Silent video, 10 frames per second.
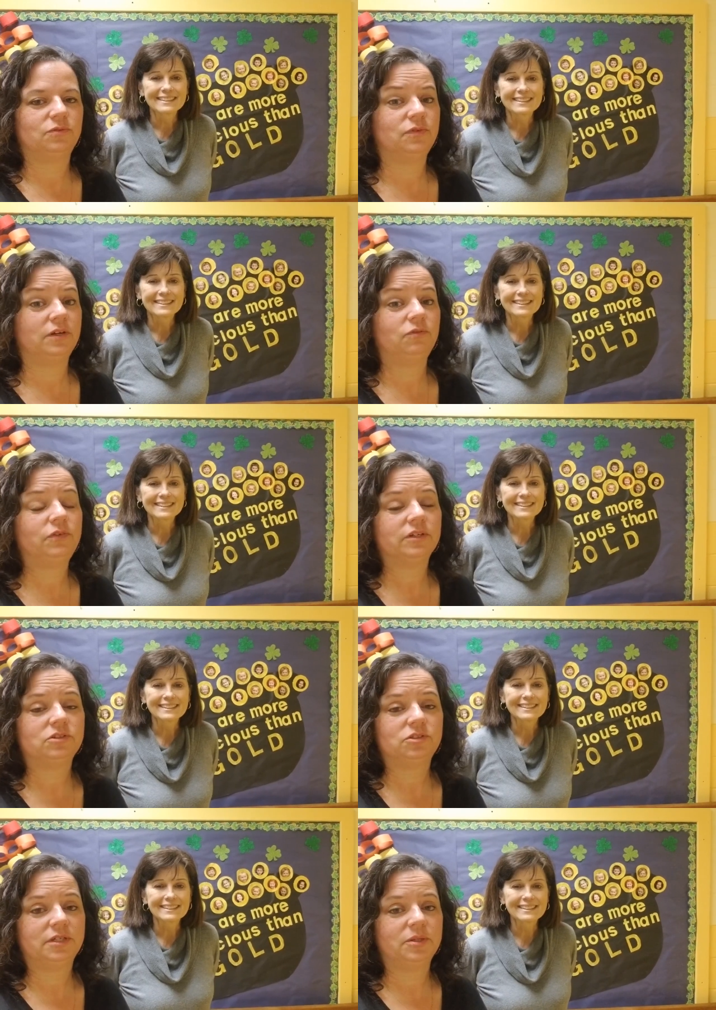Speaker 1: fun field
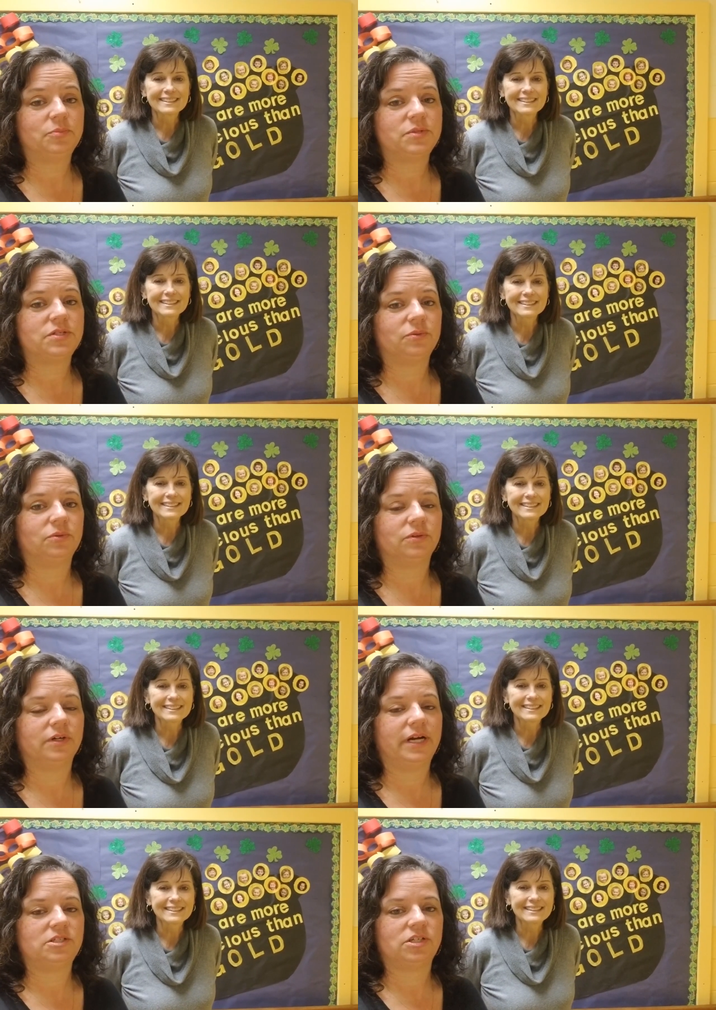trips or
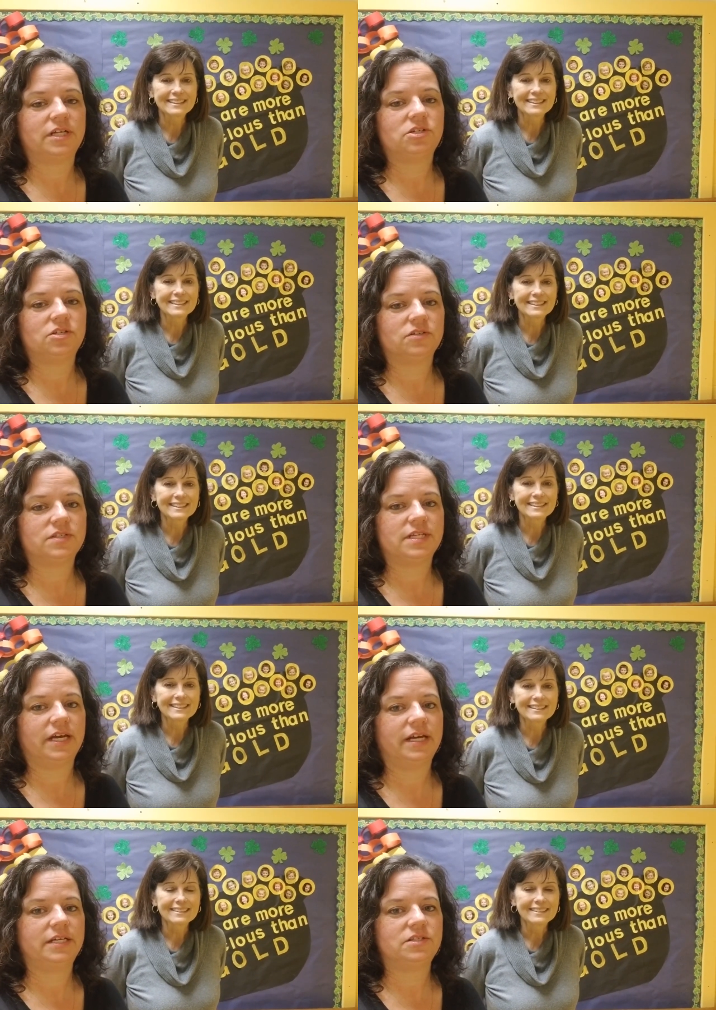educational
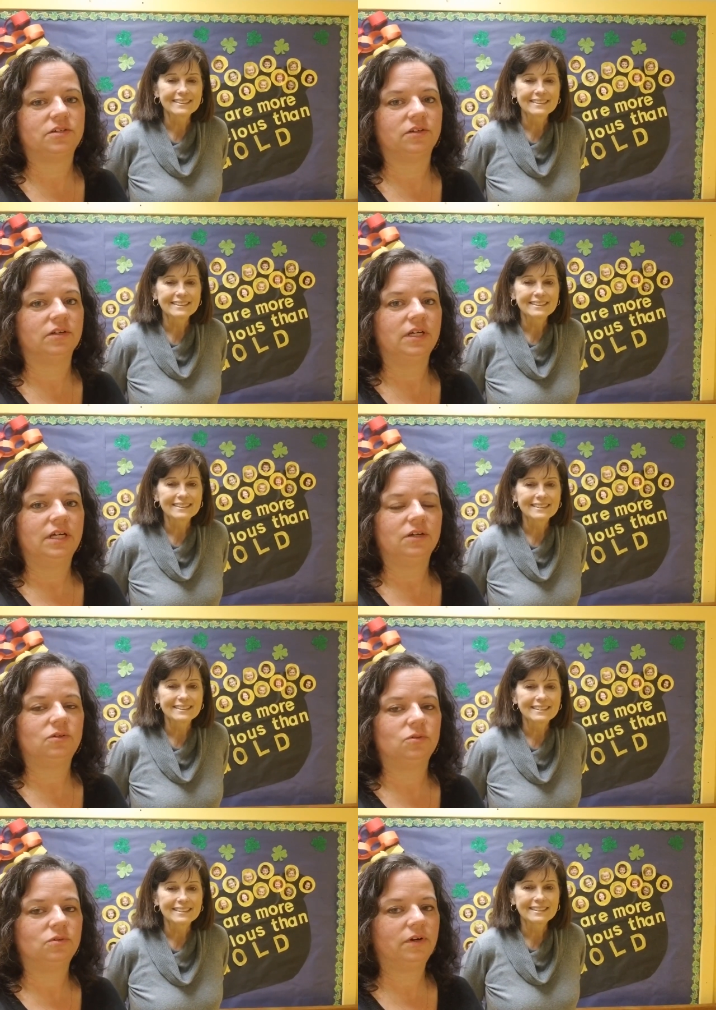sites or
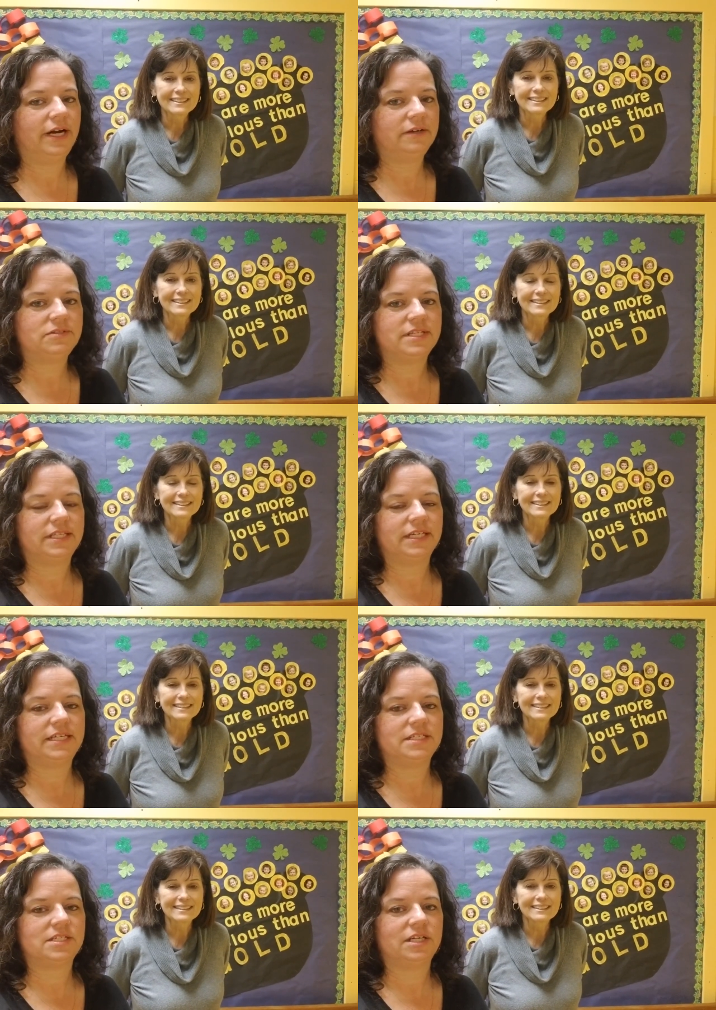cool crafts that the
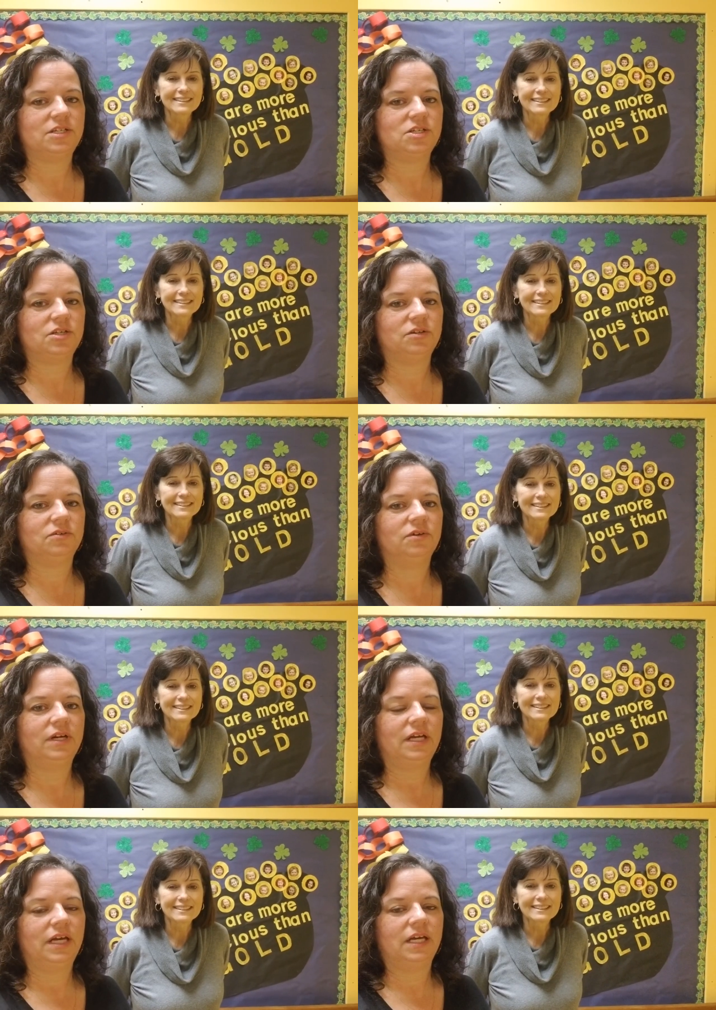kids can do.
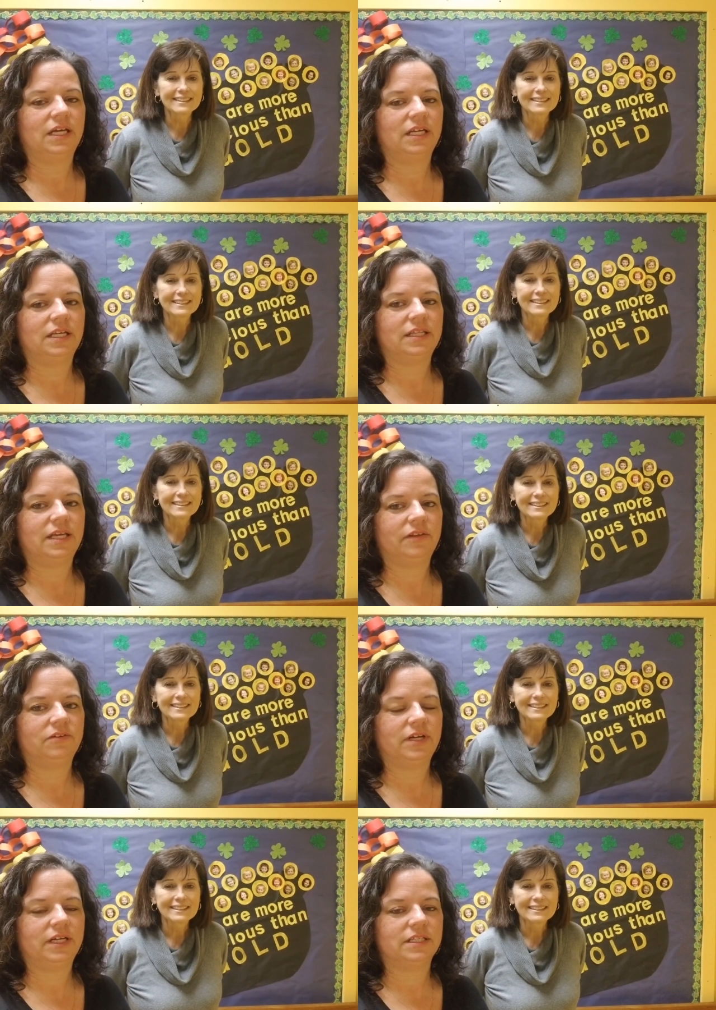And the other
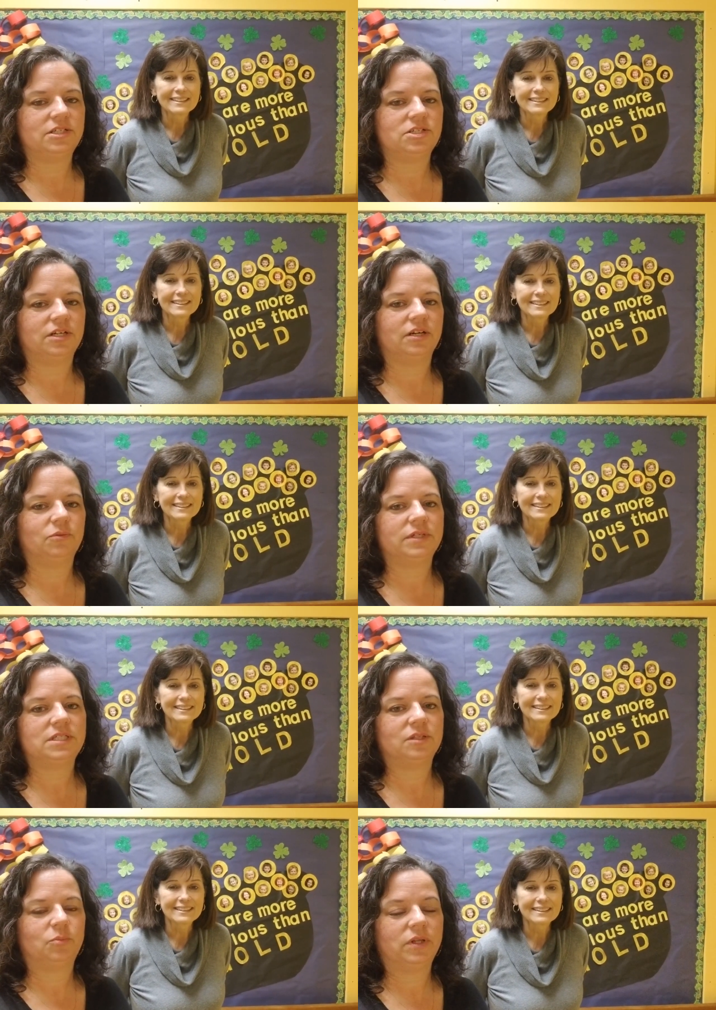day, Alicia went to the
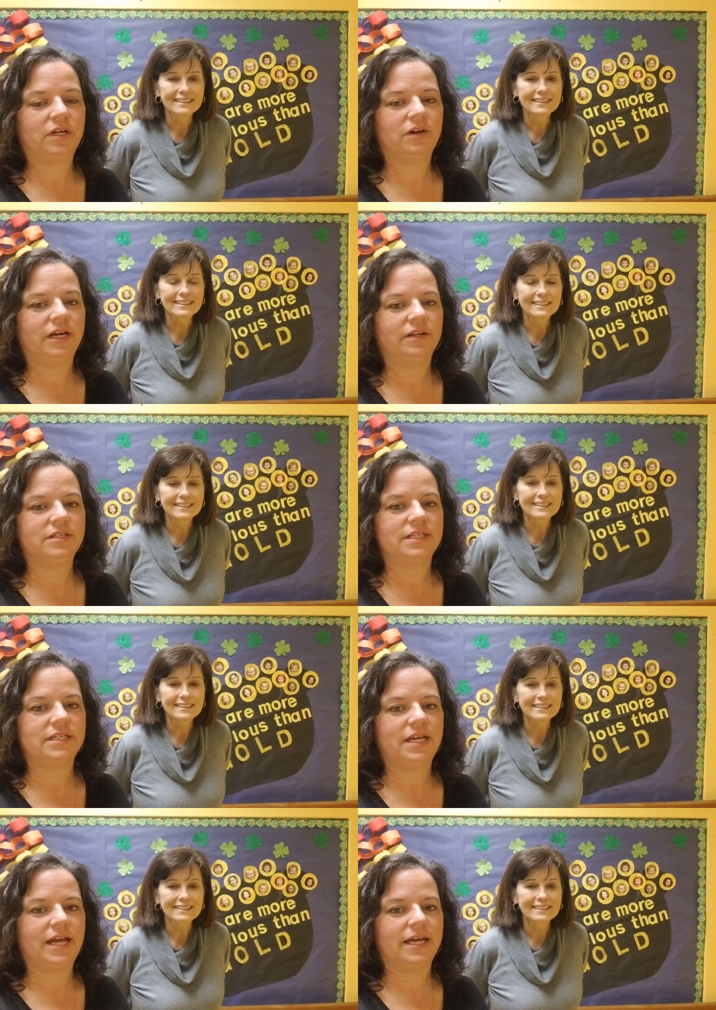playground and
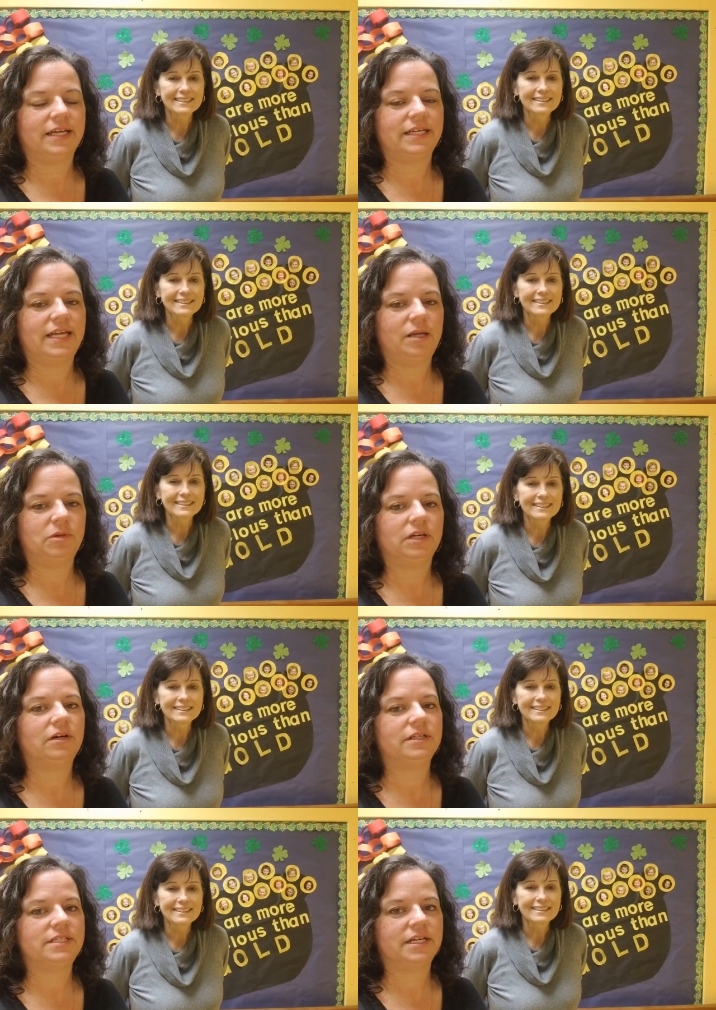had a naming
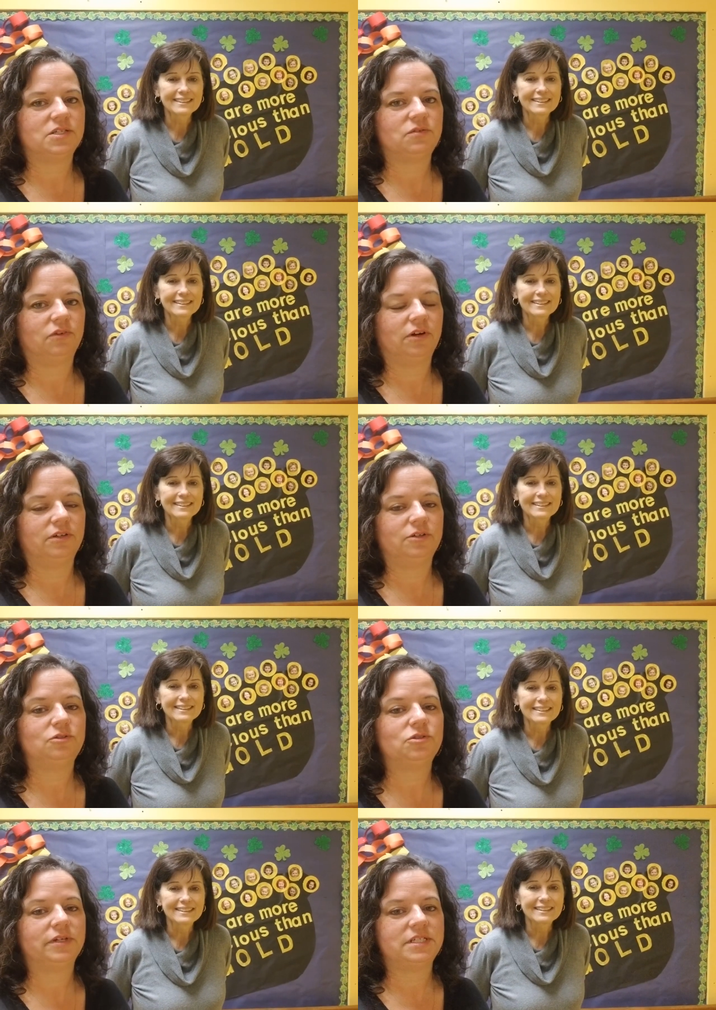contest for our new
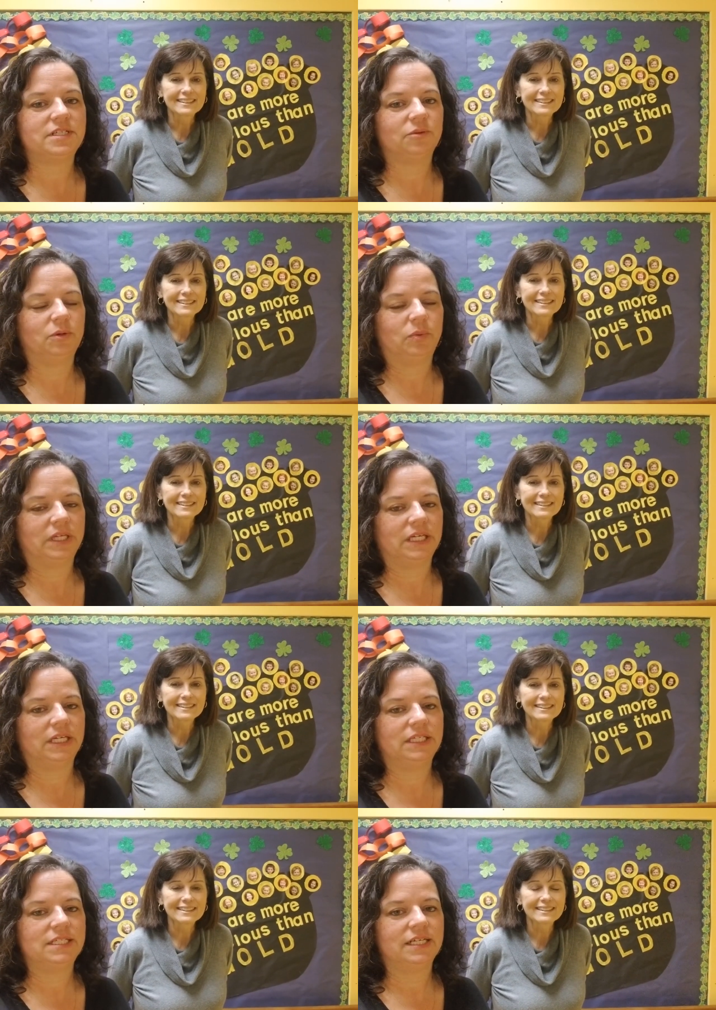trees that we planted.